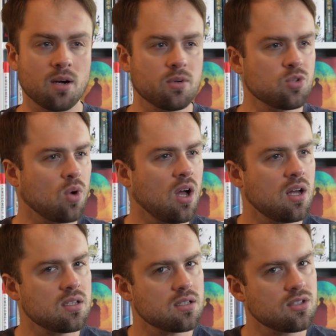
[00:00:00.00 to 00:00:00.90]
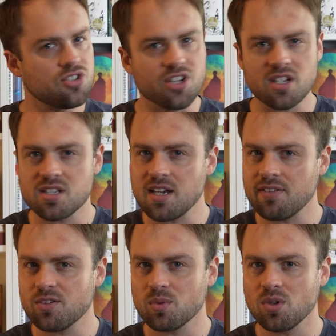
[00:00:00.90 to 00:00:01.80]
which was, just
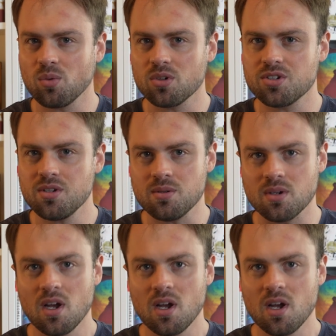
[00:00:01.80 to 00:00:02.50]
after World War II,